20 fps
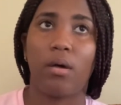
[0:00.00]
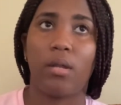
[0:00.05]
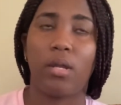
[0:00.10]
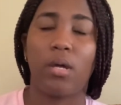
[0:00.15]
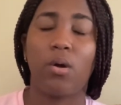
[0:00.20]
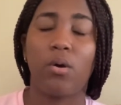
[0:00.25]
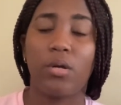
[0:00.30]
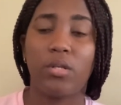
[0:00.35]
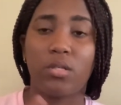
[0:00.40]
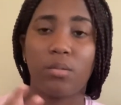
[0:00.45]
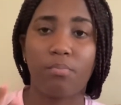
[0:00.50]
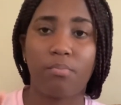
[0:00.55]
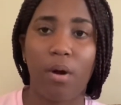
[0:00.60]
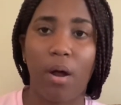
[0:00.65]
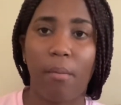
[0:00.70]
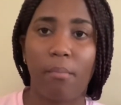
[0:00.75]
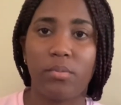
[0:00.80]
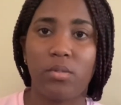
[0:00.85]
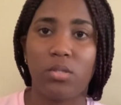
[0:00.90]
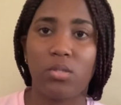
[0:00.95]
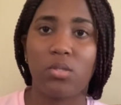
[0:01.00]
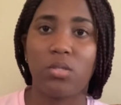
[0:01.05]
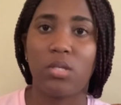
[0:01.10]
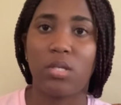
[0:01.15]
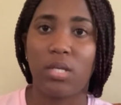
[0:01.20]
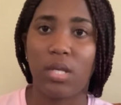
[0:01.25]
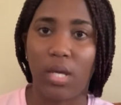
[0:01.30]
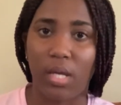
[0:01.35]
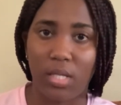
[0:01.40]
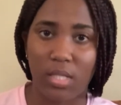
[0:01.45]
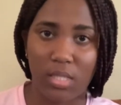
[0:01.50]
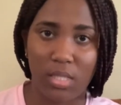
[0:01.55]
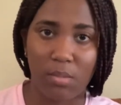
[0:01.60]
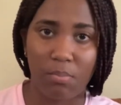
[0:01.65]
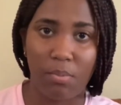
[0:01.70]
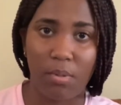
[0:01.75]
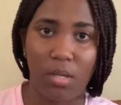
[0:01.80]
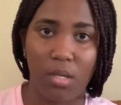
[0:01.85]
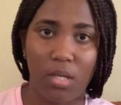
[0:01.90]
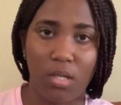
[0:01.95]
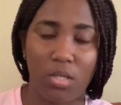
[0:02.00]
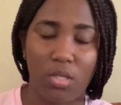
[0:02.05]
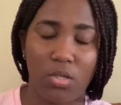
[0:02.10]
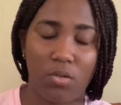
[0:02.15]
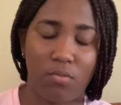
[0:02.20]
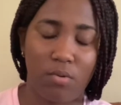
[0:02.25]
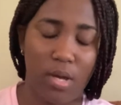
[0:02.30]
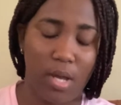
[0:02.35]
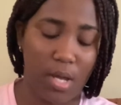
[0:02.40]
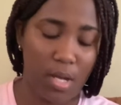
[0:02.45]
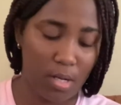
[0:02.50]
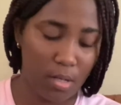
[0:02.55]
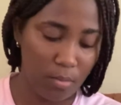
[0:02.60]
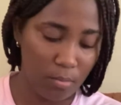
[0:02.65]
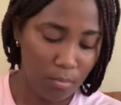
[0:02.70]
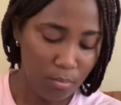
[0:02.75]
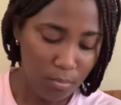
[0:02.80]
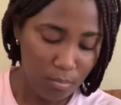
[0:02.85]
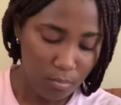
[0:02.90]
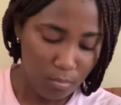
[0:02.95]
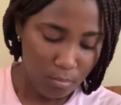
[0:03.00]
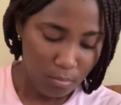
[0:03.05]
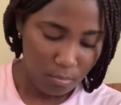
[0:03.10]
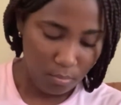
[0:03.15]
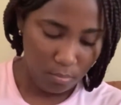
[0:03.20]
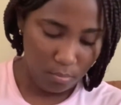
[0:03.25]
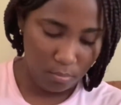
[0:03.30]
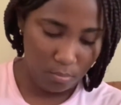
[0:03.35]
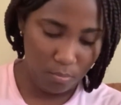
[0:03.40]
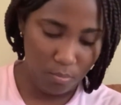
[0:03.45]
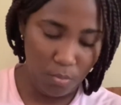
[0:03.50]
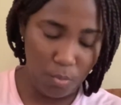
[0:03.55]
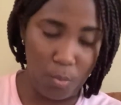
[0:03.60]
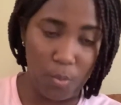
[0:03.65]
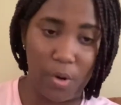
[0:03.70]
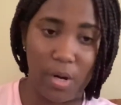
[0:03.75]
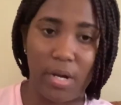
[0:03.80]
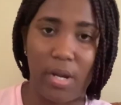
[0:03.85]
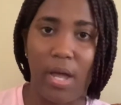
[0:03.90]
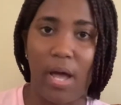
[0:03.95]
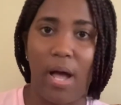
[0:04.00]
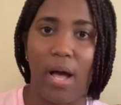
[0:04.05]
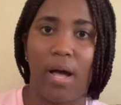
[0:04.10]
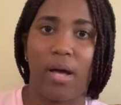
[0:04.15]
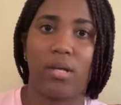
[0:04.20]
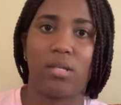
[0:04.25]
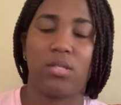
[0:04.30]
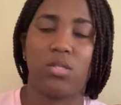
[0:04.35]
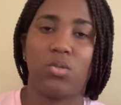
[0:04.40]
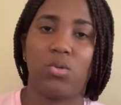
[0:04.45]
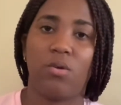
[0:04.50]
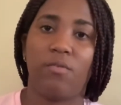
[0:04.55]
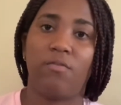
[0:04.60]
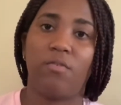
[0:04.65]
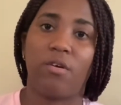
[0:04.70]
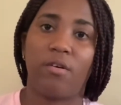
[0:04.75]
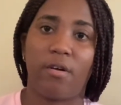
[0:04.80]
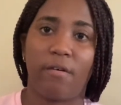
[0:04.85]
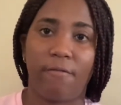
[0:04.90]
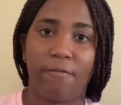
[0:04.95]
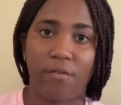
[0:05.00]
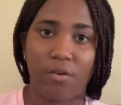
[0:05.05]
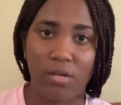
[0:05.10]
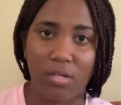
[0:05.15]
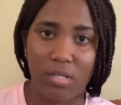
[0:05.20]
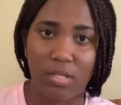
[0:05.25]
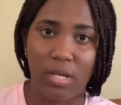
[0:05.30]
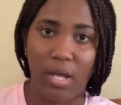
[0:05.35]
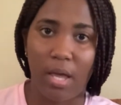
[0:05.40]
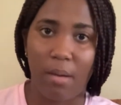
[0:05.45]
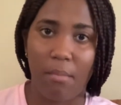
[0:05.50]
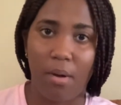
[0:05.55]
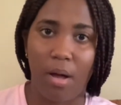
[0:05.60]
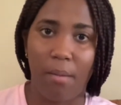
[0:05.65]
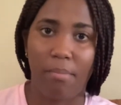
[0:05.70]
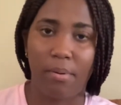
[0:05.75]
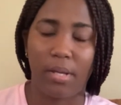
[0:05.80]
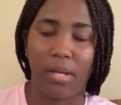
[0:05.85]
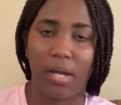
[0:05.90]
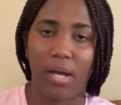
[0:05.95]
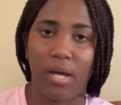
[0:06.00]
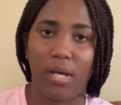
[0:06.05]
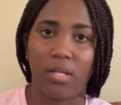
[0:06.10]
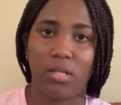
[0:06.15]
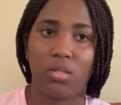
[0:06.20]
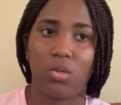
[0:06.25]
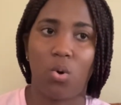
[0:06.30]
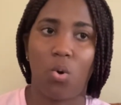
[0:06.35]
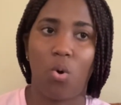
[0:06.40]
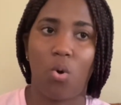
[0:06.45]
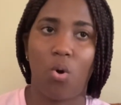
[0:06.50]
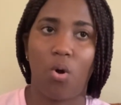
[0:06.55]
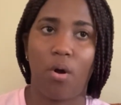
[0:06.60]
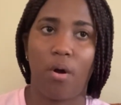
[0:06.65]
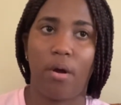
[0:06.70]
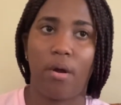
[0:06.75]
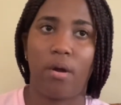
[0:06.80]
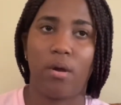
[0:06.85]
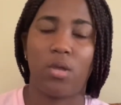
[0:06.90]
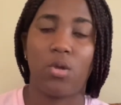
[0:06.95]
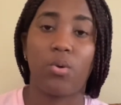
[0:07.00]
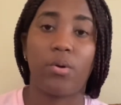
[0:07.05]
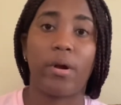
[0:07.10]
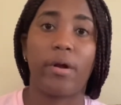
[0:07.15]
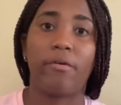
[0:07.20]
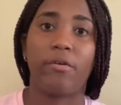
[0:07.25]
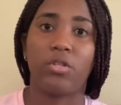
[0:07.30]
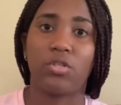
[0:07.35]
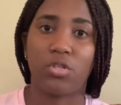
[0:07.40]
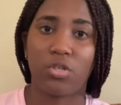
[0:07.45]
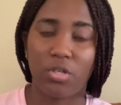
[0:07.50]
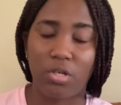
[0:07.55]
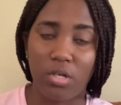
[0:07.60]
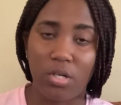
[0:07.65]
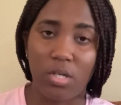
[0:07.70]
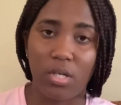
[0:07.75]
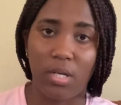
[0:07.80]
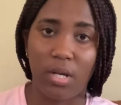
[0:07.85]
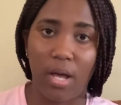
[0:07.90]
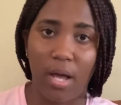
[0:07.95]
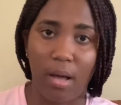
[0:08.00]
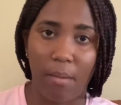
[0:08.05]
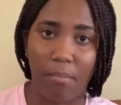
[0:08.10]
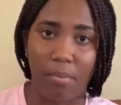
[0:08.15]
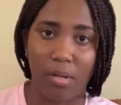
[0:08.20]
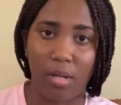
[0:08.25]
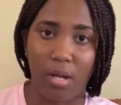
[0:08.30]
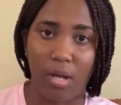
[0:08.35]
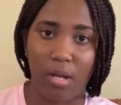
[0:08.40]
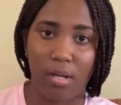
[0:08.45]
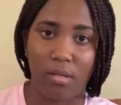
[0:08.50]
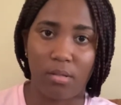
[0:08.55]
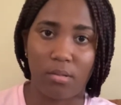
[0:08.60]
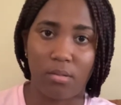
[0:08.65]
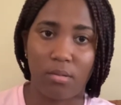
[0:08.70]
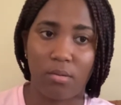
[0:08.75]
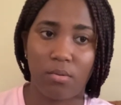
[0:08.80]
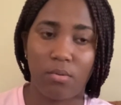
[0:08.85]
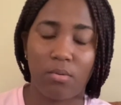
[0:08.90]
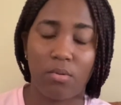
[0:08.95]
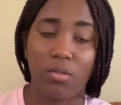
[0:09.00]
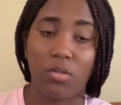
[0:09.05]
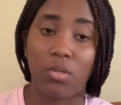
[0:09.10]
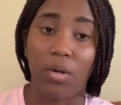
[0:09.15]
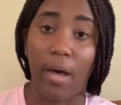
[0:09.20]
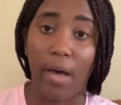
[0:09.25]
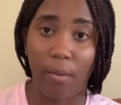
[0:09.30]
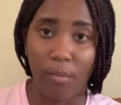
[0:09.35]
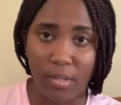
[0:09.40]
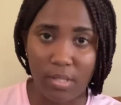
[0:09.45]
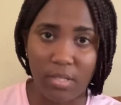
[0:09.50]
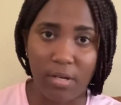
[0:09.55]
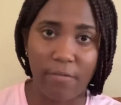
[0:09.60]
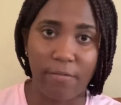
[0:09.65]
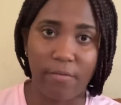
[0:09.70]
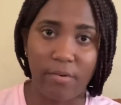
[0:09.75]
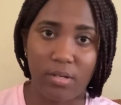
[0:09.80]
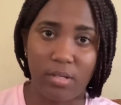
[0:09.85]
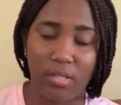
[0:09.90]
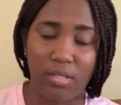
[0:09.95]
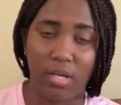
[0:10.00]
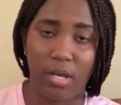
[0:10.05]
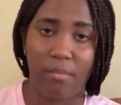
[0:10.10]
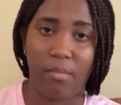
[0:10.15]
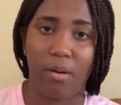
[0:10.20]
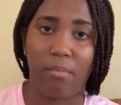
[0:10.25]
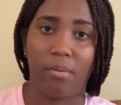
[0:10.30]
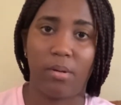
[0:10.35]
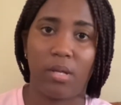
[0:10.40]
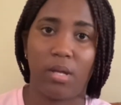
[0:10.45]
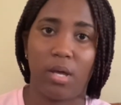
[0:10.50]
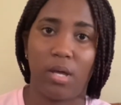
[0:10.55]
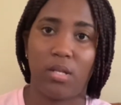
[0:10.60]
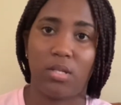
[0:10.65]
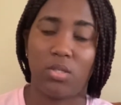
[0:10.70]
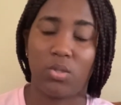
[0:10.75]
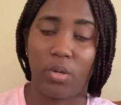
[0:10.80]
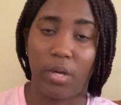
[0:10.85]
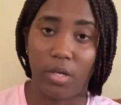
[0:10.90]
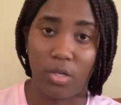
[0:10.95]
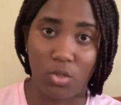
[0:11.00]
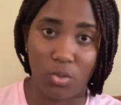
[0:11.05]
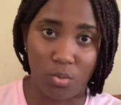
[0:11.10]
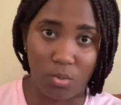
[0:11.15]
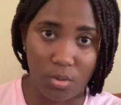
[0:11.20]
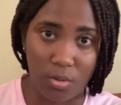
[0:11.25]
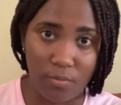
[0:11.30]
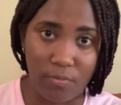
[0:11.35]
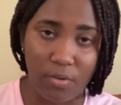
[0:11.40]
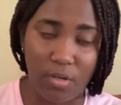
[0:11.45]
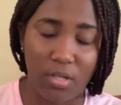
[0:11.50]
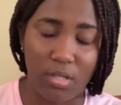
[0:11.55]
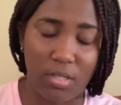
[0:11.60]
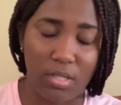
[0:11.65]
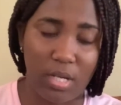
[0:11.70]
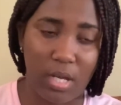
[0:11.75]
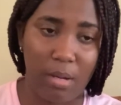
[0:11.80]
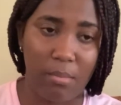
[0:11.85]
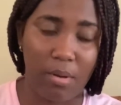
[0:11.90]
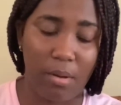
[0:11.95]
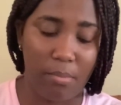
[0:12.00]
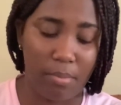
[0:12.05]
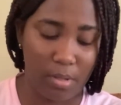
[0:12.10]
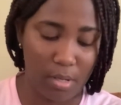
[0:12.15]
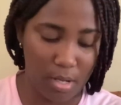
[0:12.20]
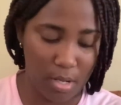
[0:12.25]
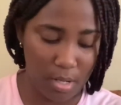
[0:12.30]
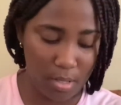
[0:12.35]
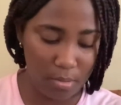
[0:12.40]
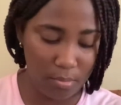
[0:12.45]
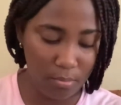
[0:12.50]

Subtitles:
going to prompt you to the next stage, right? Where they ask you if you're a first-time applicant or you're a returning applicant. So I was a first-time applicant, so I choose first-time applicant.